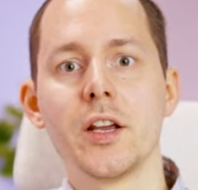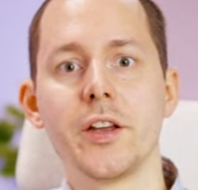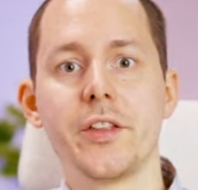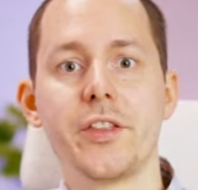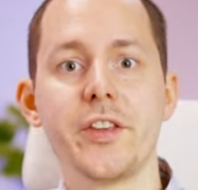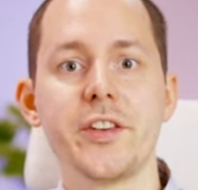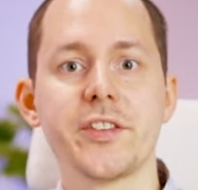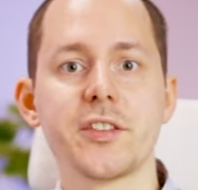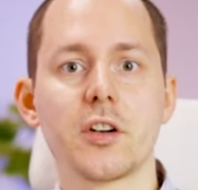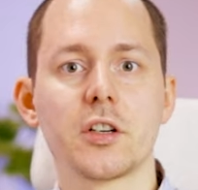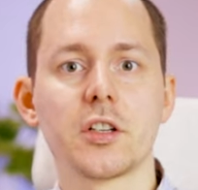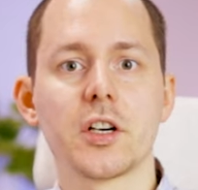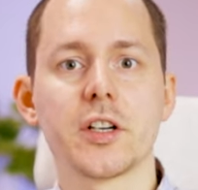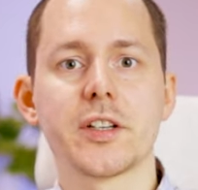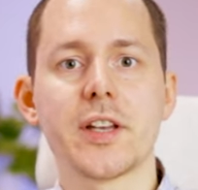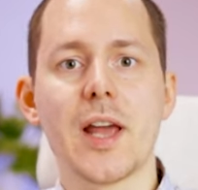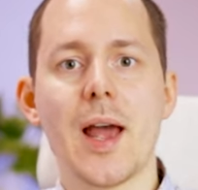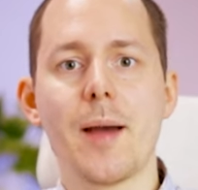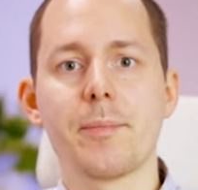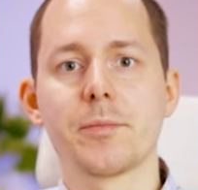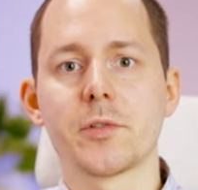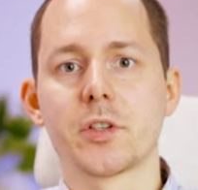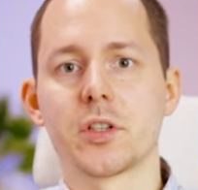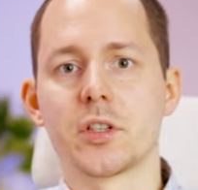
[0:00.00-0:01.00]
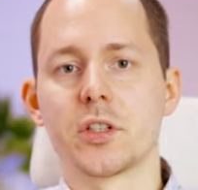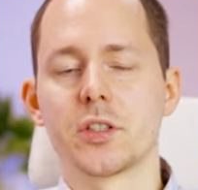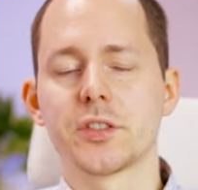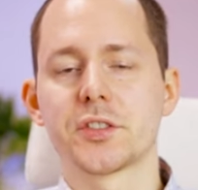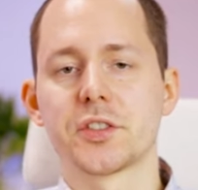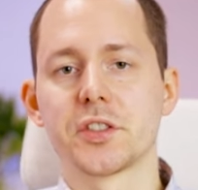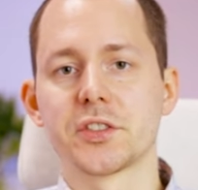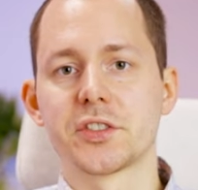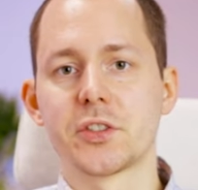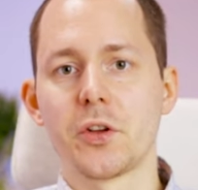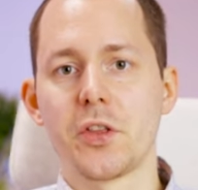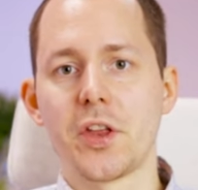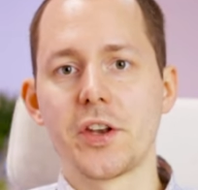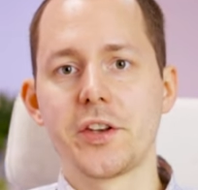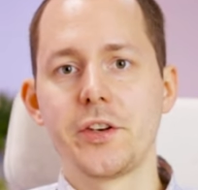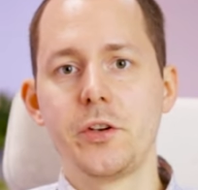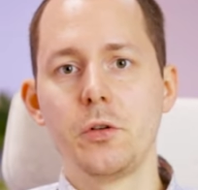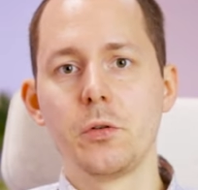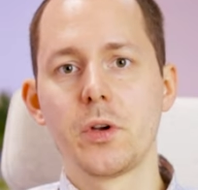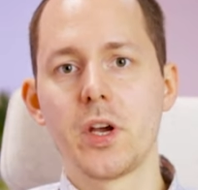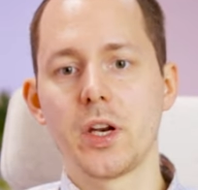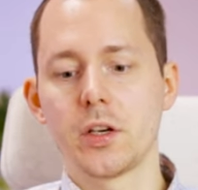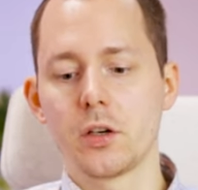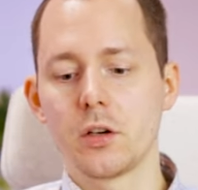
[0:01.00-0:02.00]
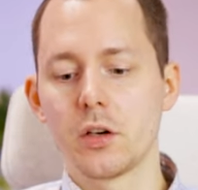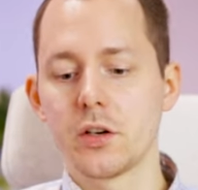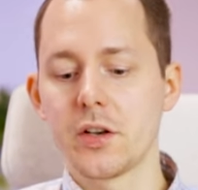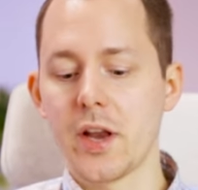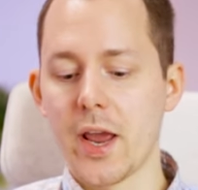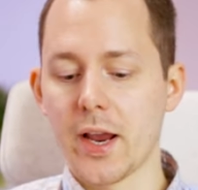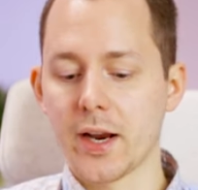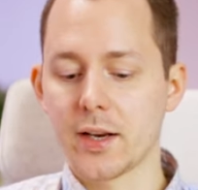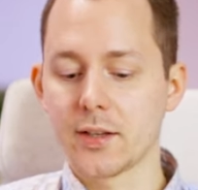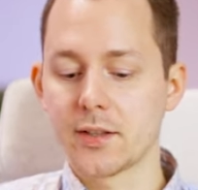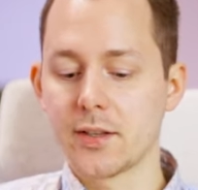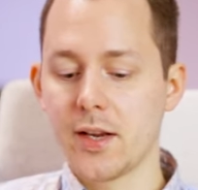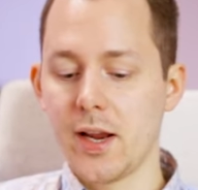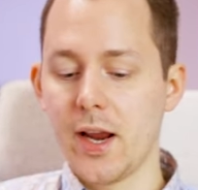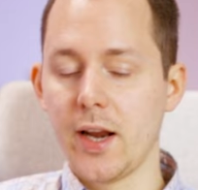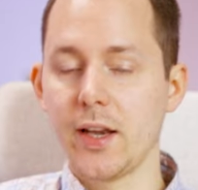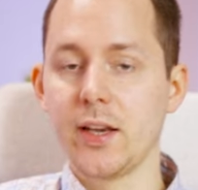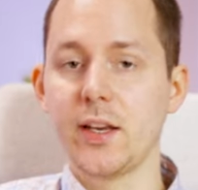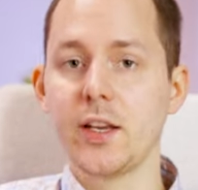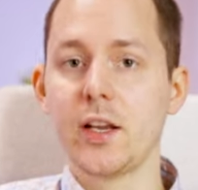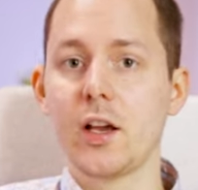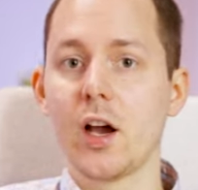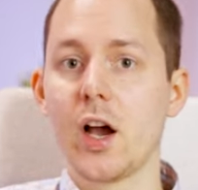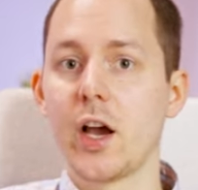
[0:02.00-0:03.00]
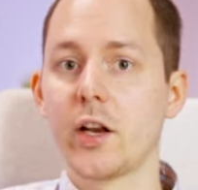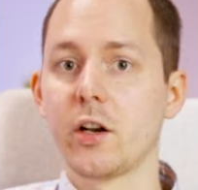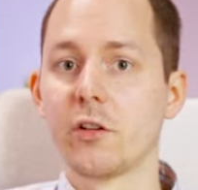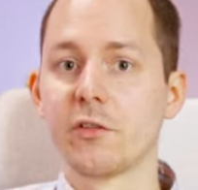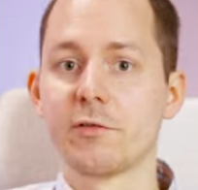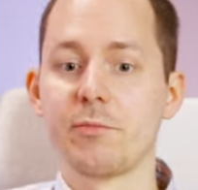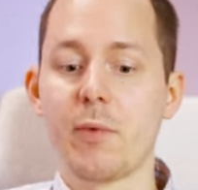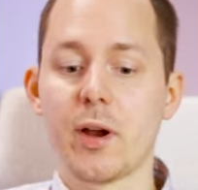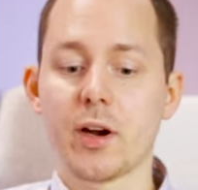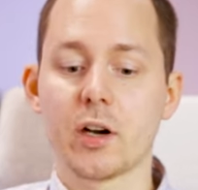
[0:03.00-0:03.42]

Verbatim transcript: And these are adapters so that you can connect any kind of